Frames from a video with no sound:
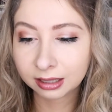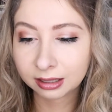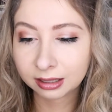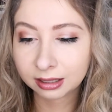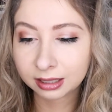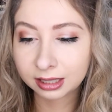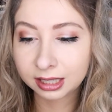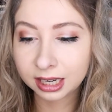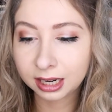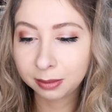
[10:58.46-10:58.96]

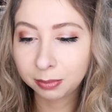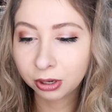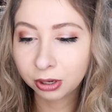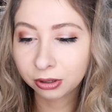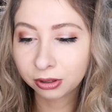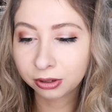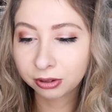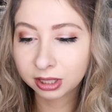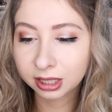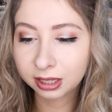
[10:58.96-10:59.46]
Steep
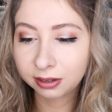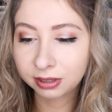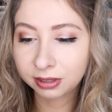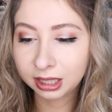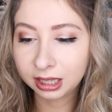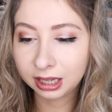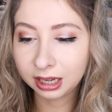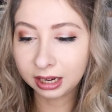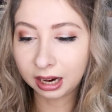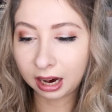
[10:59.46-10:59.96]
your loose leaf
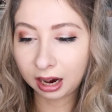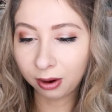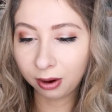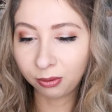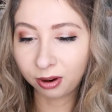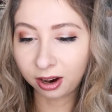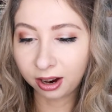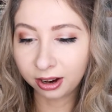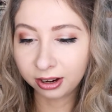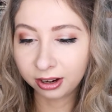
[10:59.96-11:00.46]
tea in hot
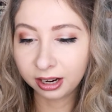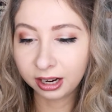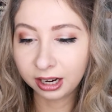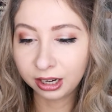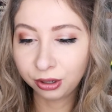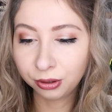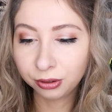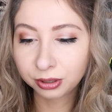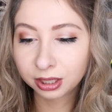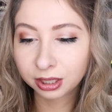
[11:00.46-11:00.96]
water
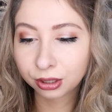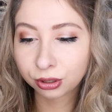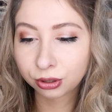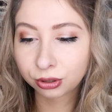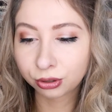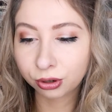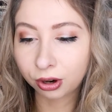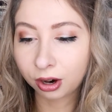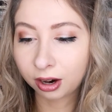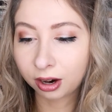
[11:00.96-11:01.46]
and use the
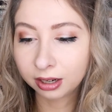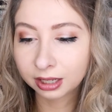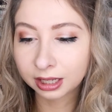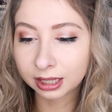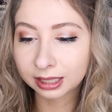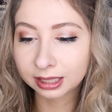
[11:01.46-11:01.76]
straw to